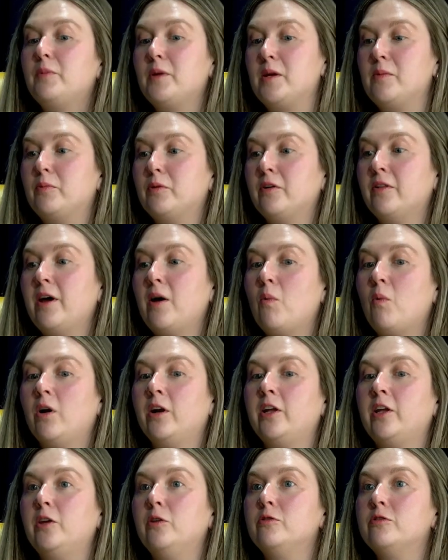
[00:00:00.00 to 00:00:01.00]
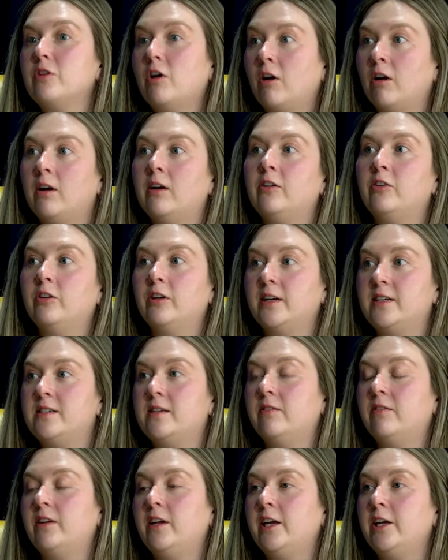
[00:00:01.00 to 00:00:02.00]
people that want to use art and
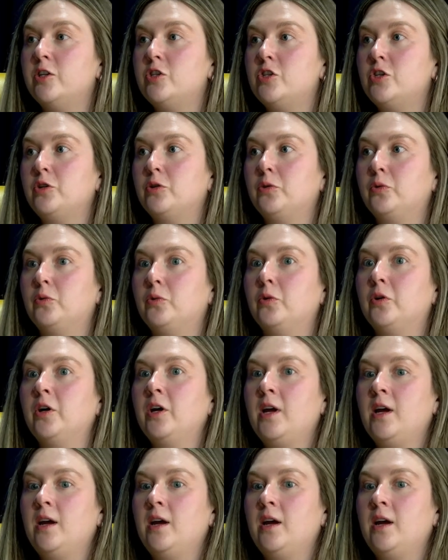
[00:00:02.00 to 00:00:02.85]
creativity to